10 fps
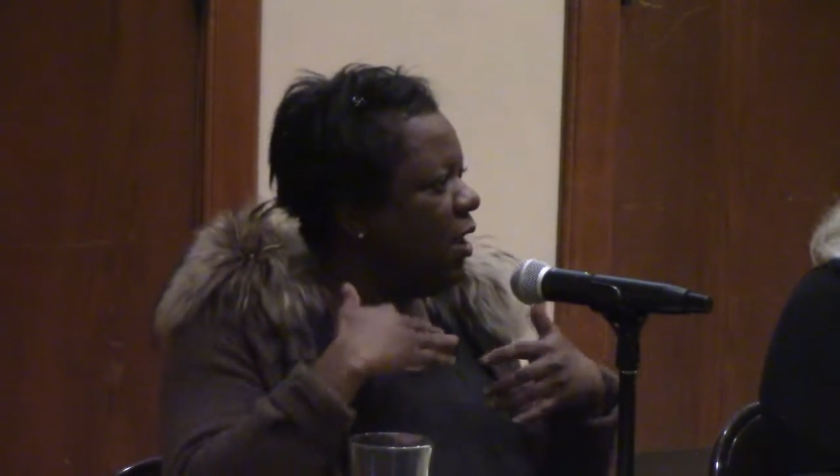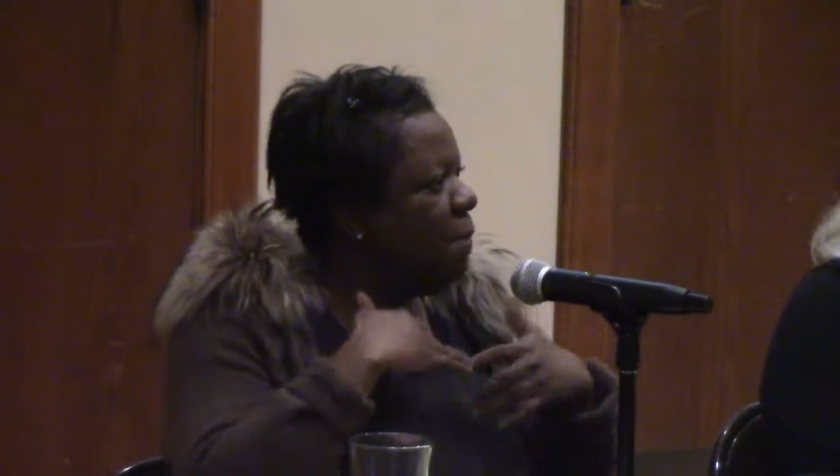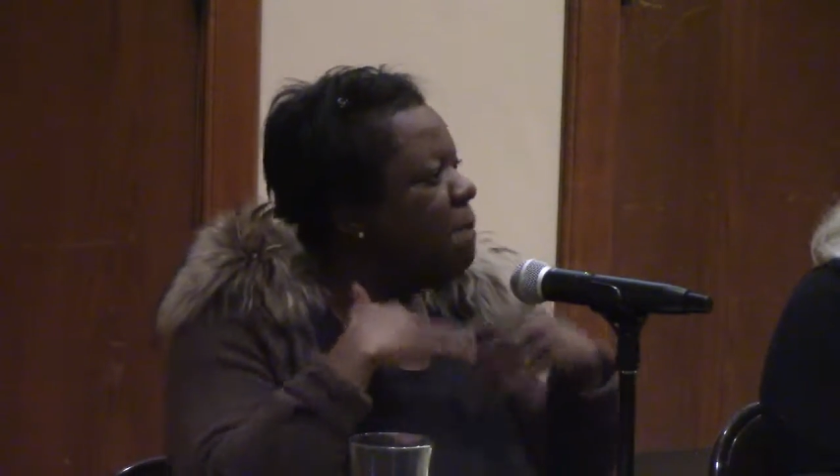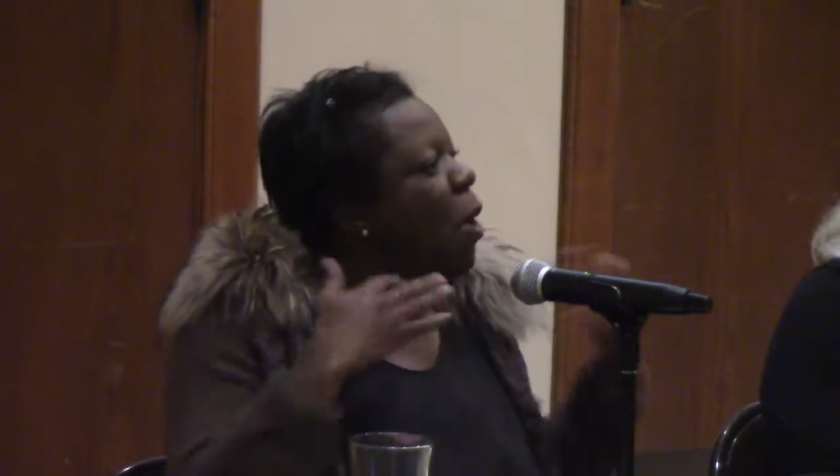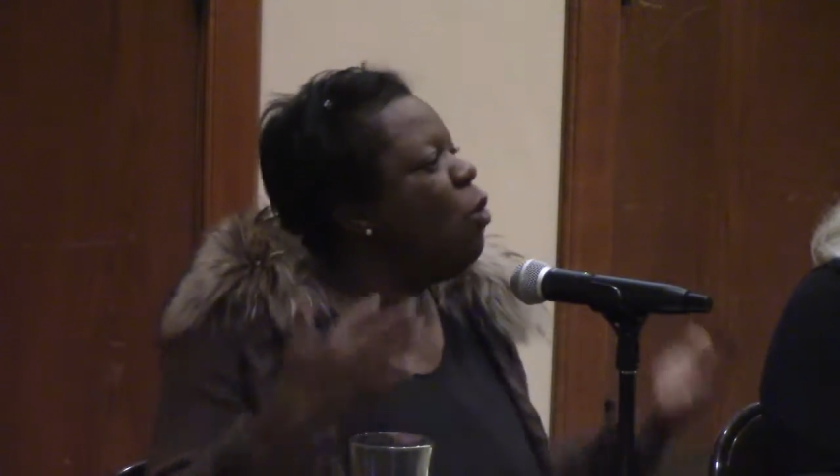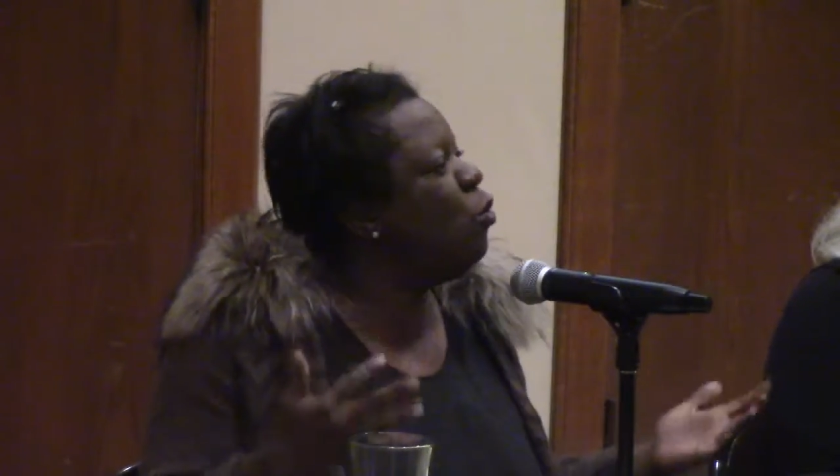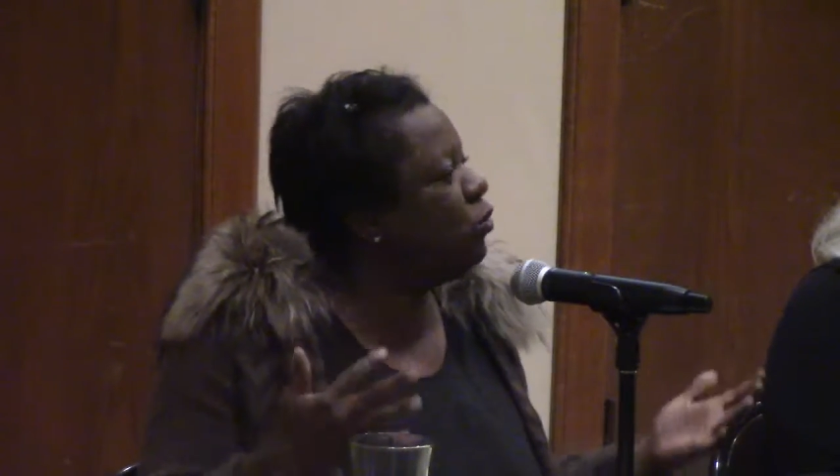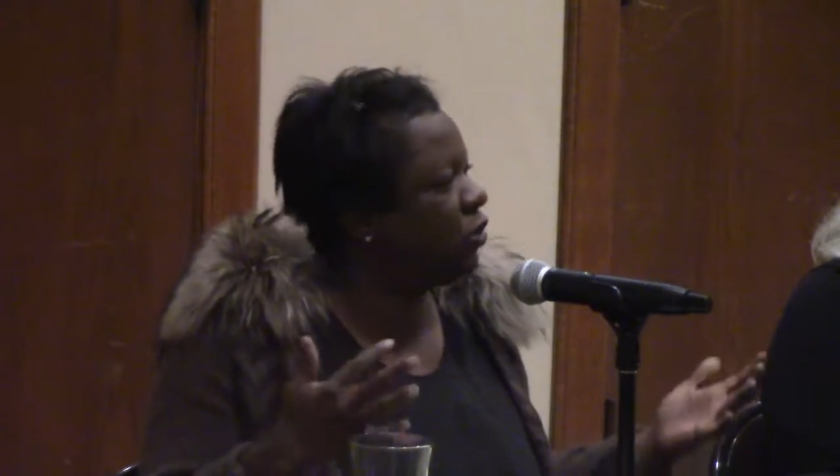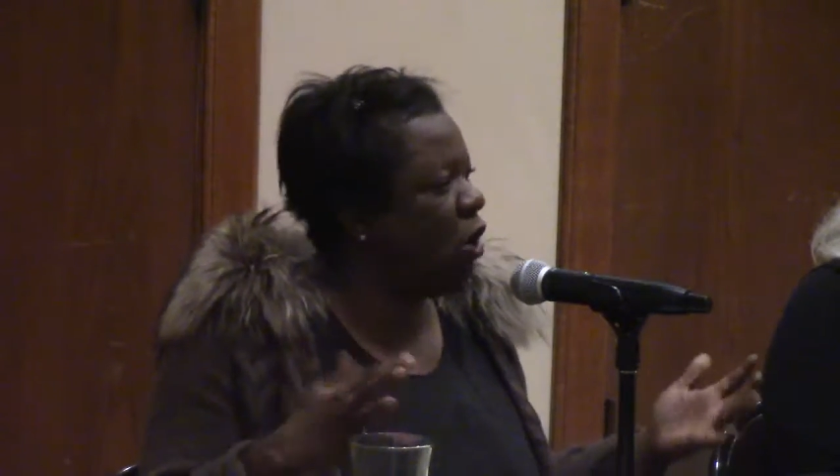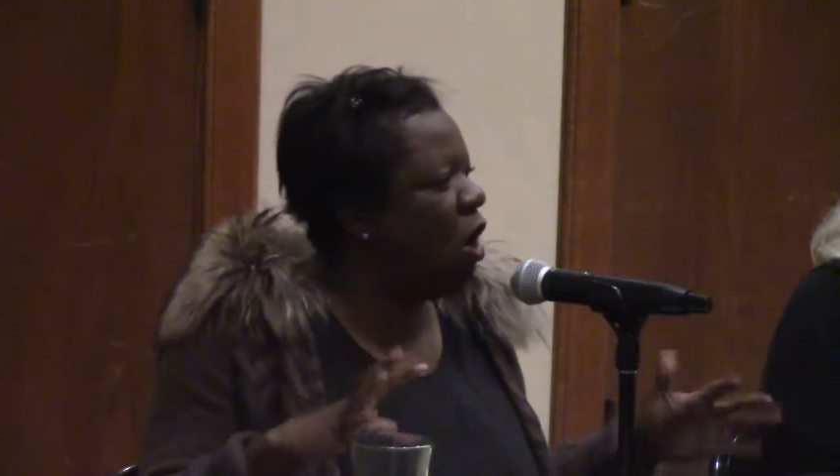
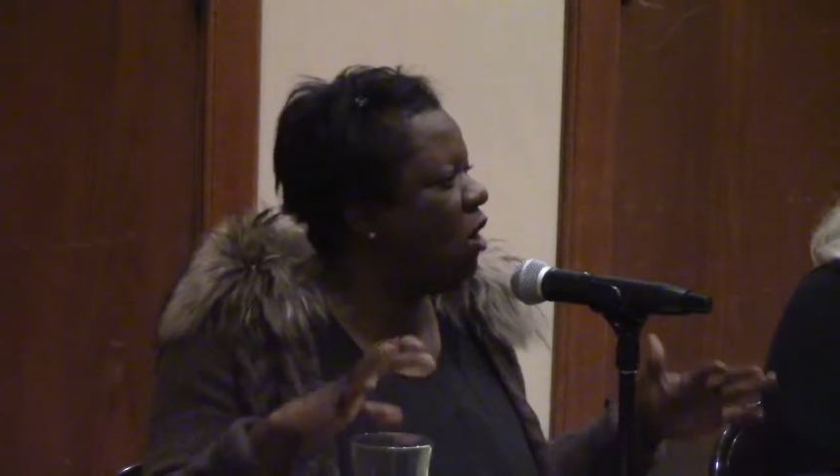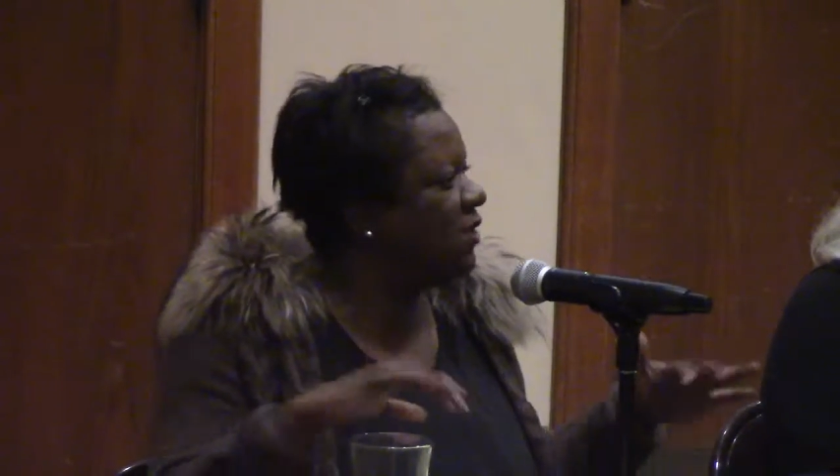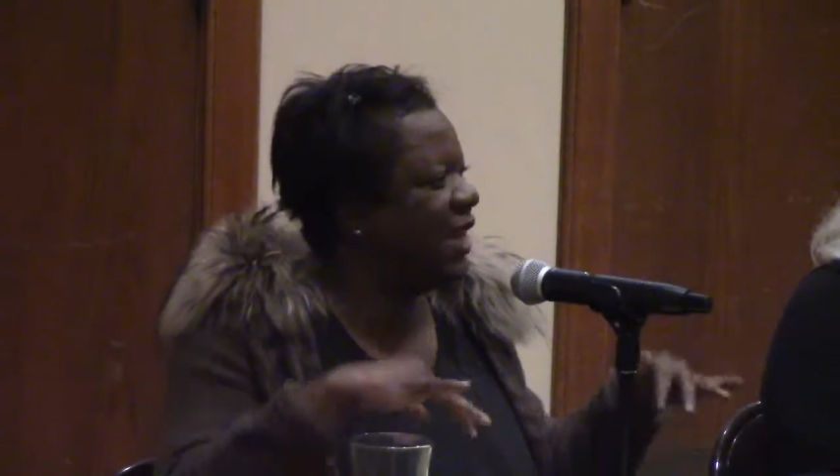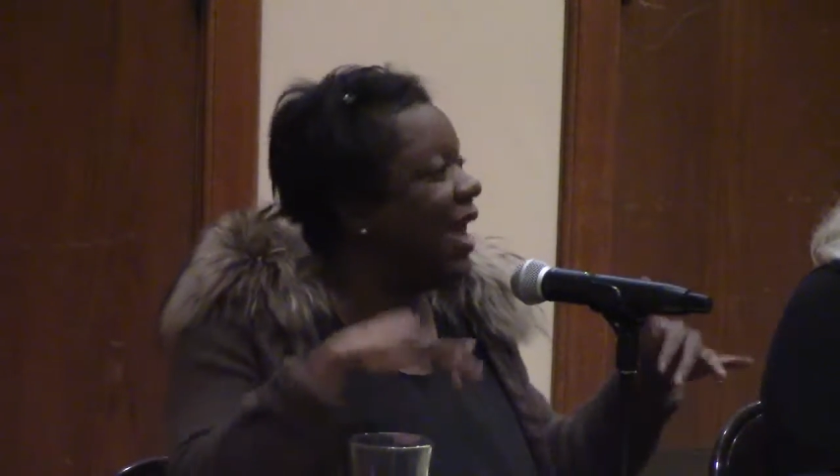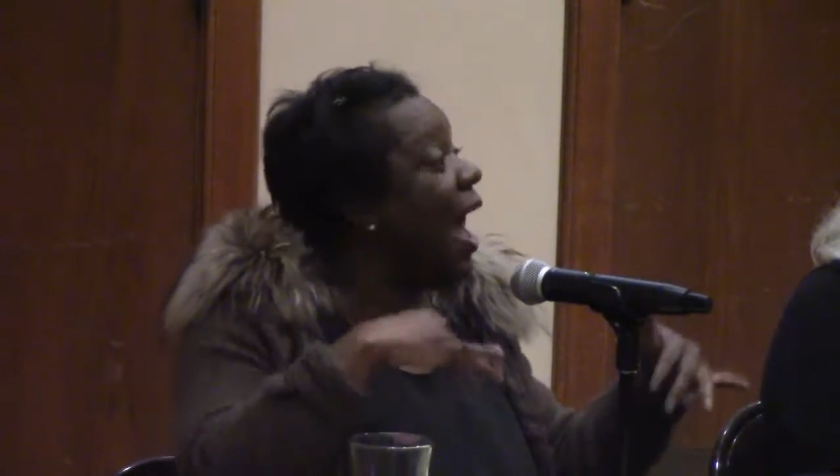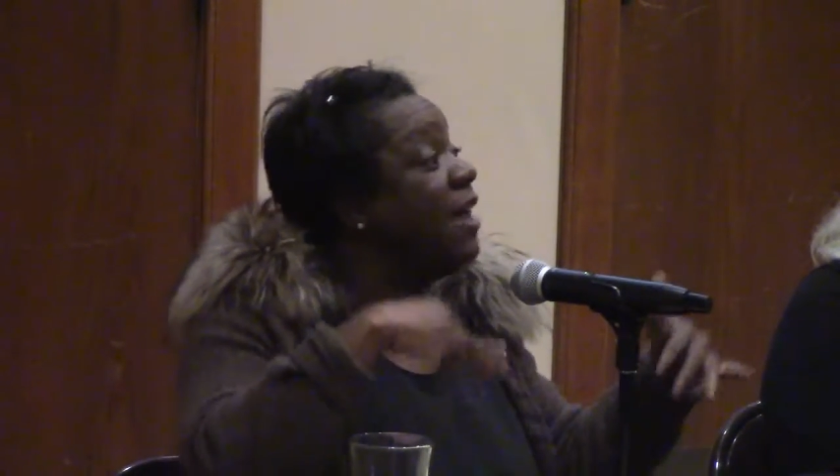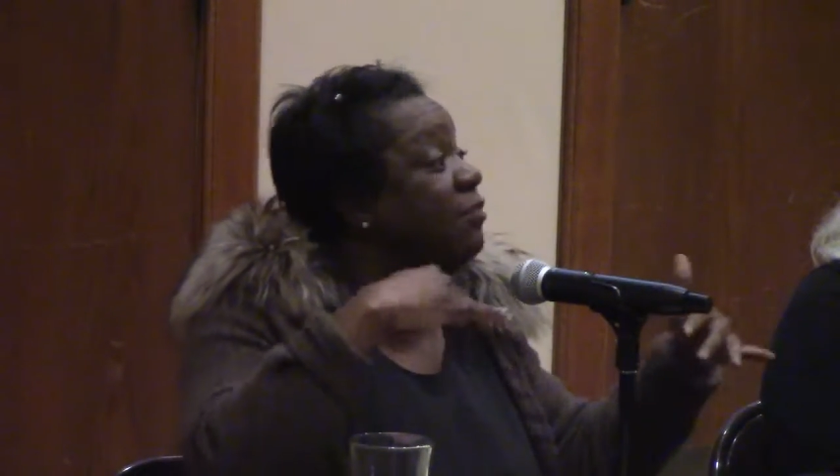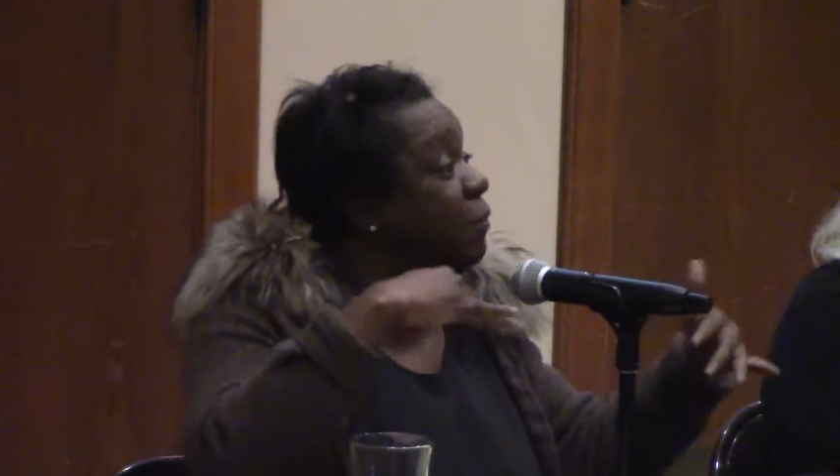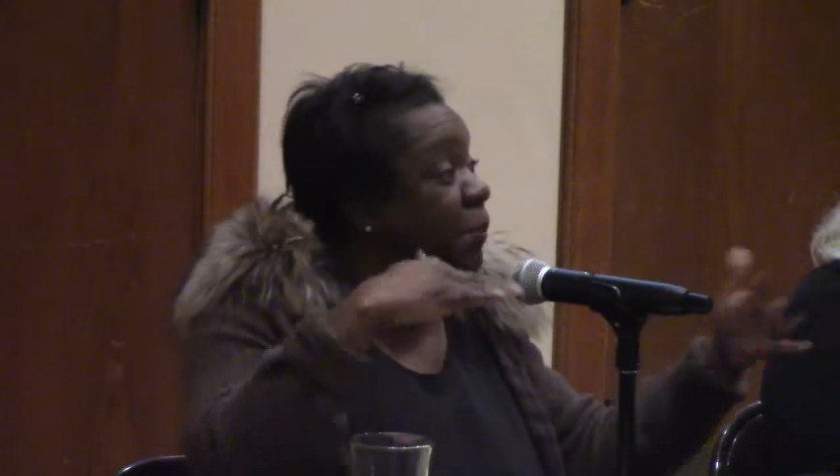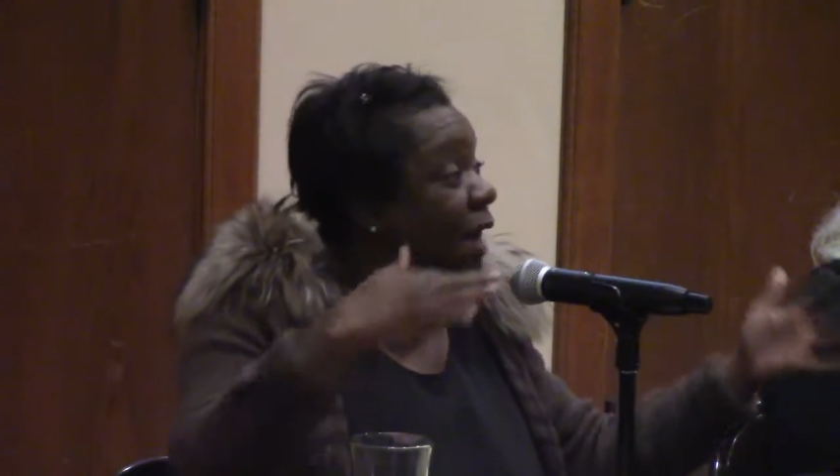impose laws that kind
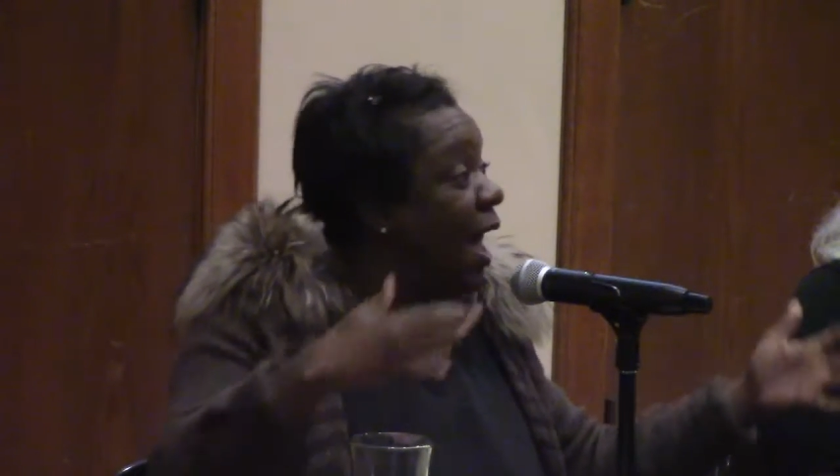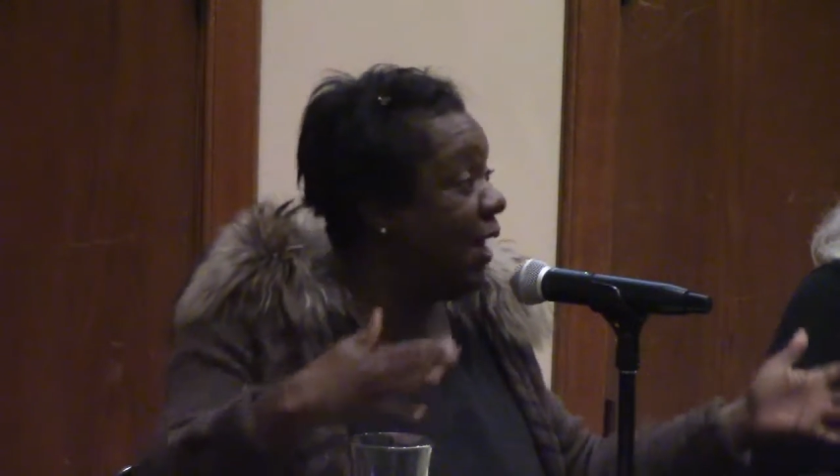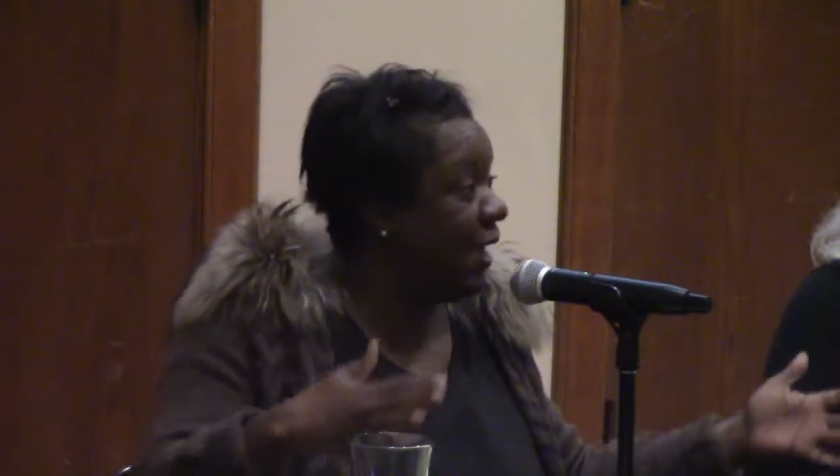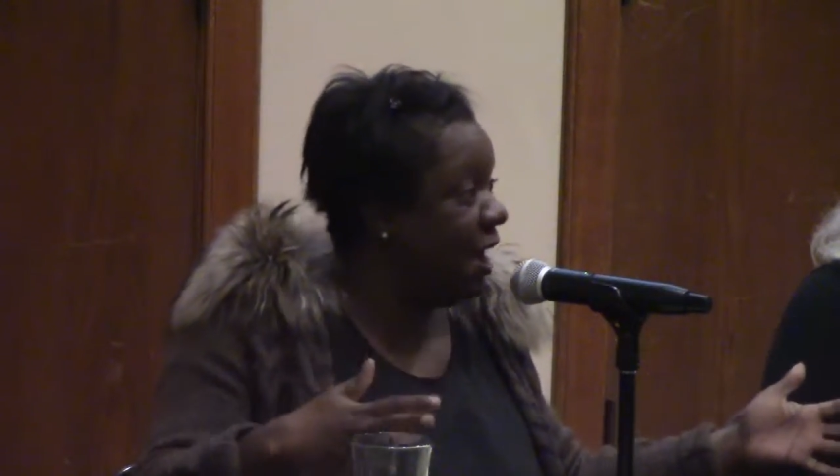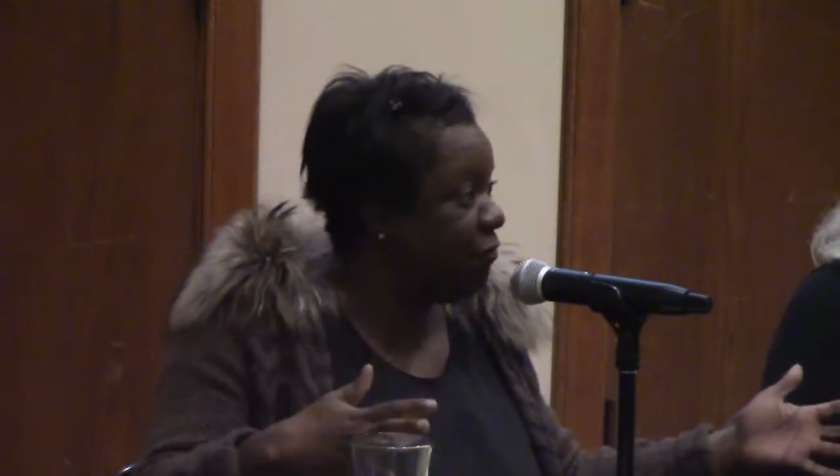of apply to